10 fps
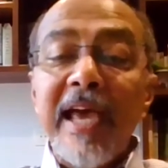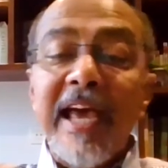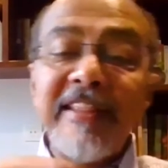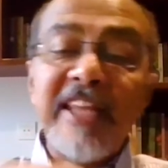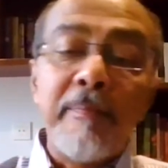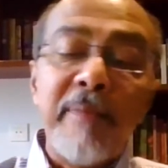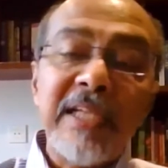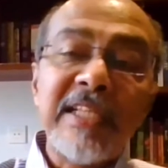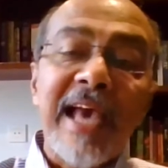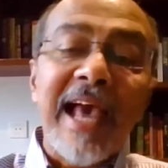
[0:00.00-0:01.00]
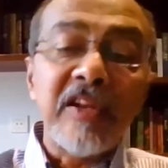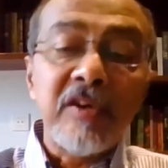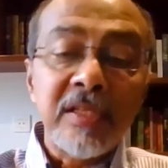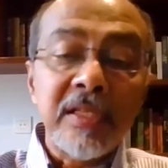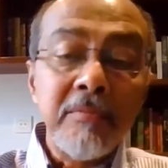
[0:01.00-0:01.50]
and they build the
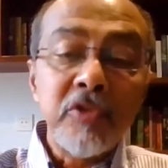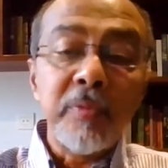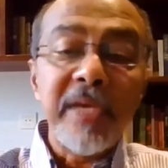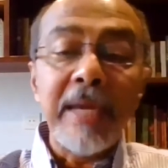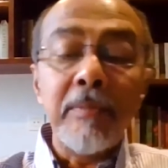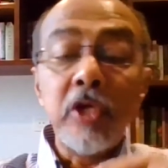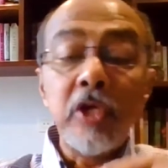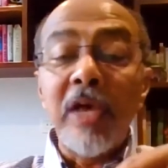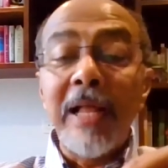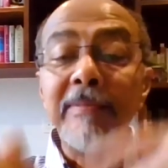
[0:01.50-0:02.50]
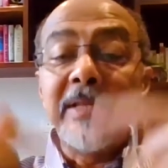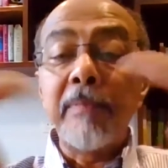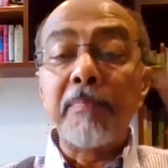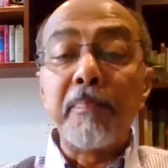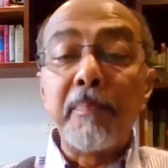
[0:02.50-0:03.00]
algorithm to be able to help
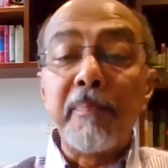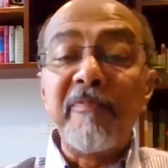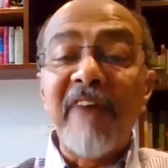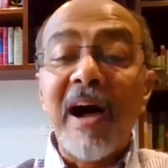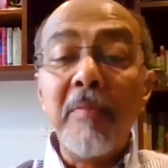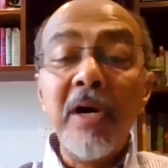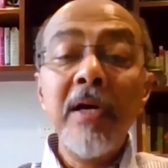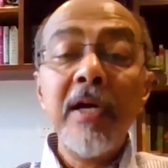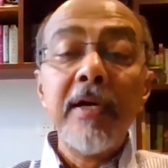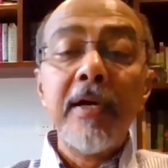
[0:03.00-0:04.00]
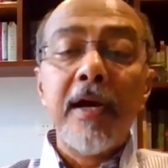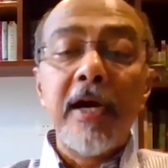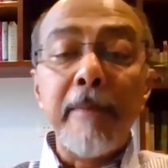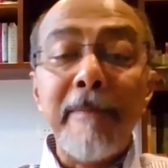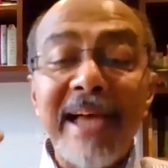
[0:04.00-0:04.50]
the farmer
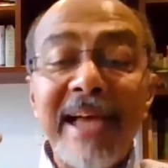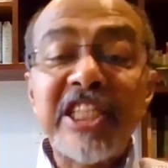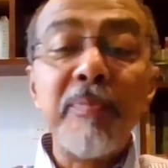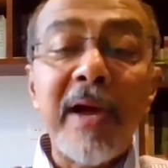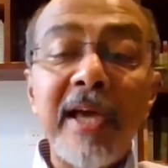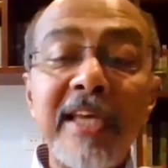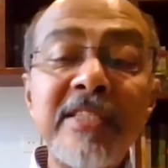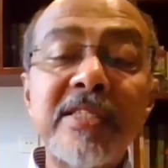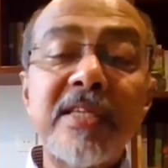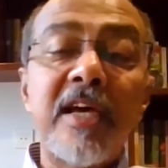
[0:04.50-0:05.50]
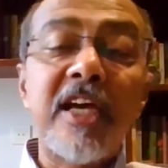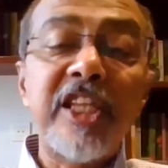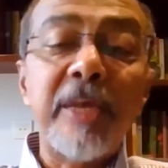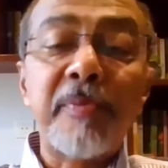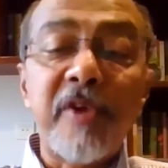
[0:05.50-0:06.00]
maximize
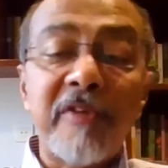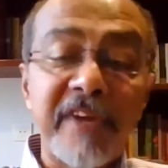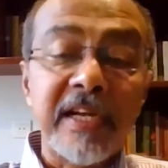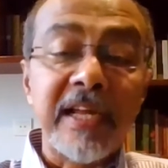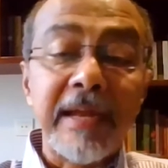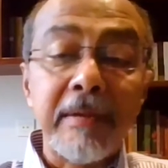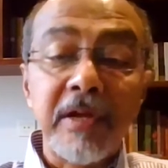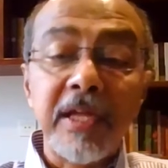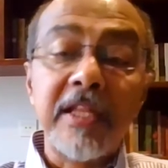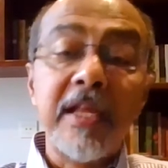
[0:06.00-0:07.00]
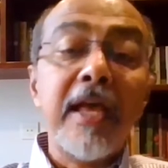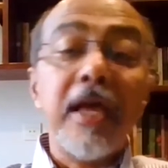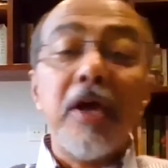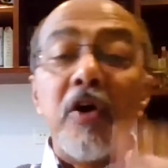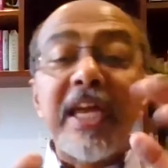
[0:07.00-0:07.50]
the profit.
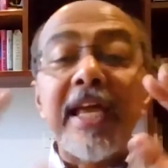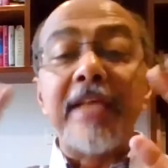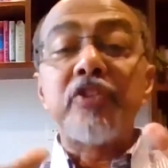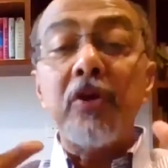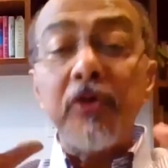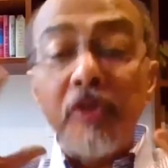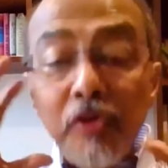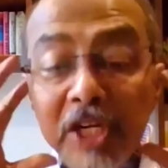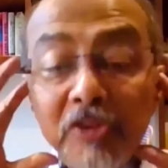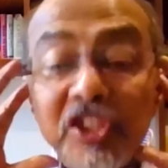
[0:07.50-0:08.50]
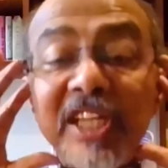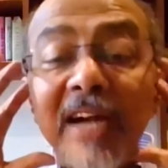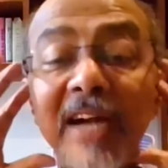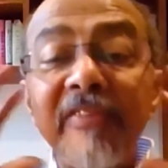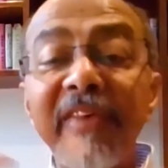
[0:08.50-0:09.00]
Okay, so you need to
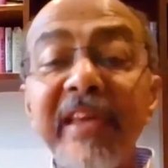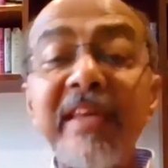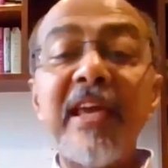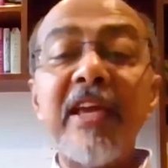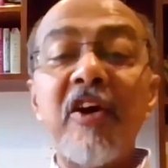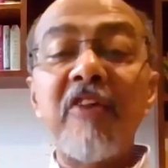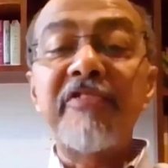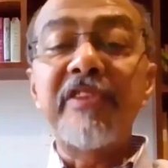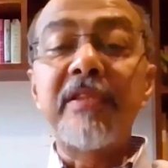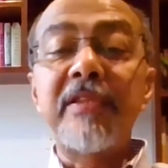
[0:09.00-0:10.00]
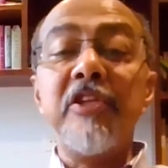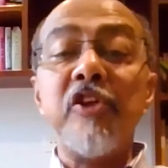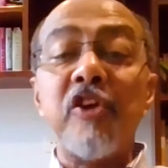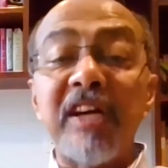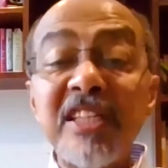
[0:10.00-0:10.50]
start thinking of
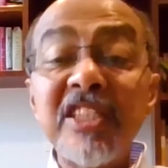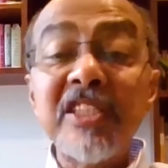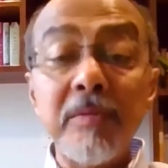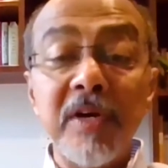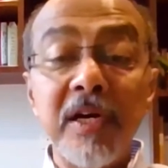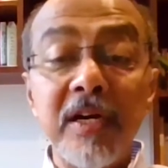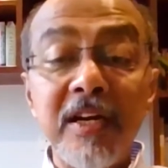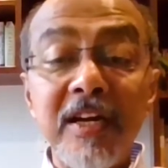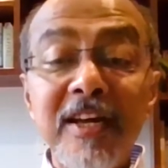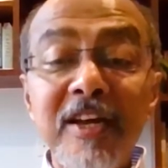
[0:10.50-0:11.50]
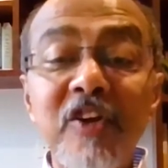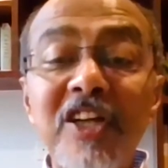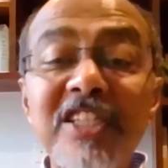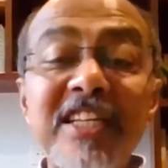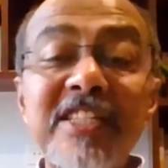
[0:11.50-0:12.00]
your customer,
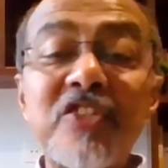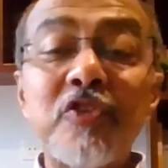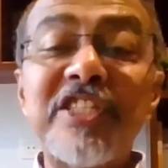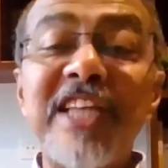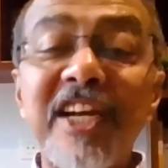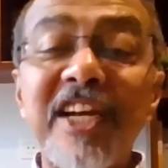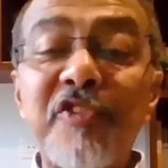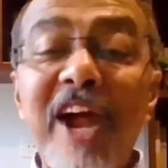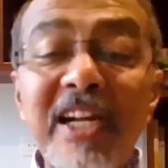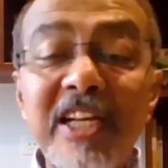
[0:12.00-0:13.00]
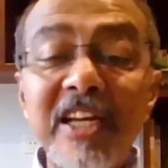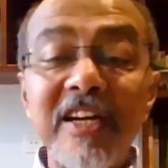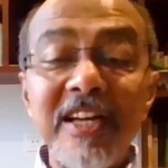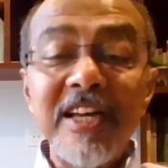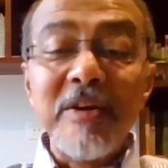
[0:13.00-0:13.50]
not just to sell a
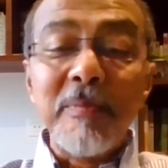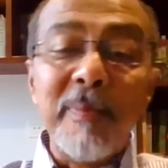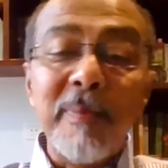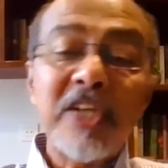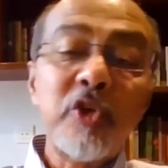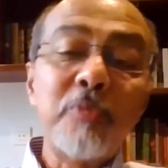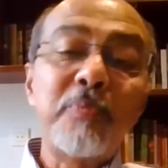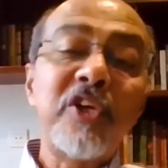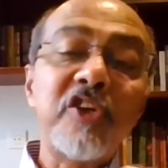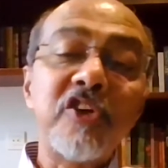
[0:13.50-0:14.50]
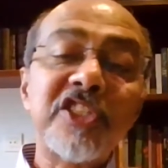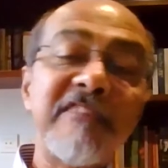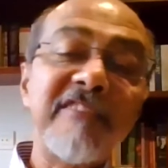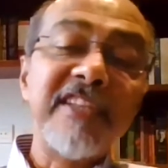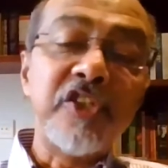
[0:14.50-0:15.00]
tractor, but to put
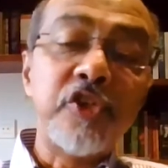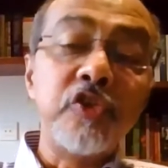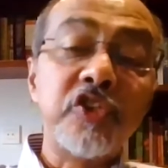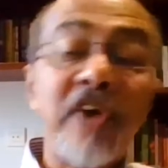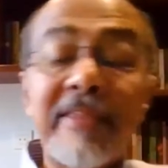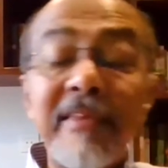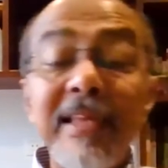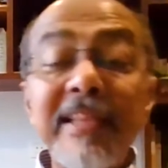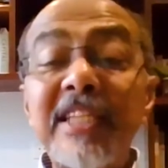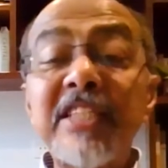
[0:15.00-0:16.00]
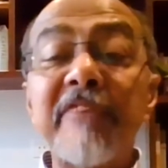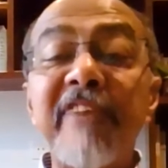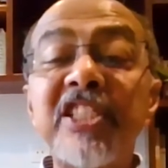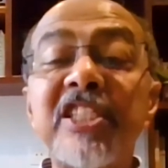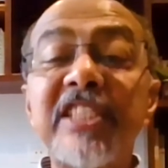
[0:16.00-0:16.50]
yourself in the shoes. So I think that's the
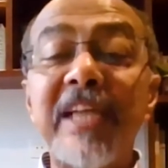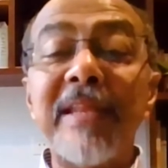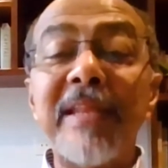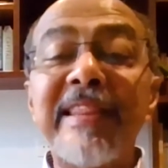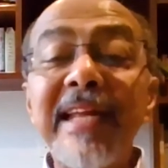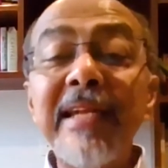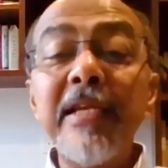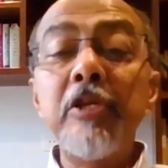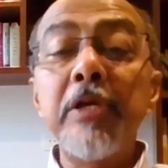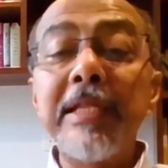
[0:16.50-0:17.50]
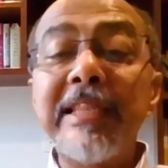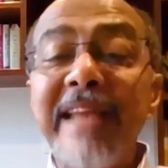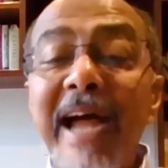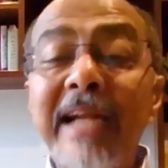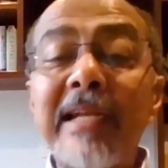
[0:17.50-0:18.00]
first step. And then
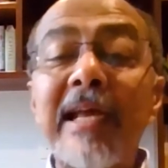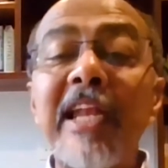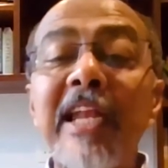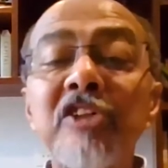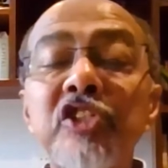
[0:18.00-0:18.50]
that allows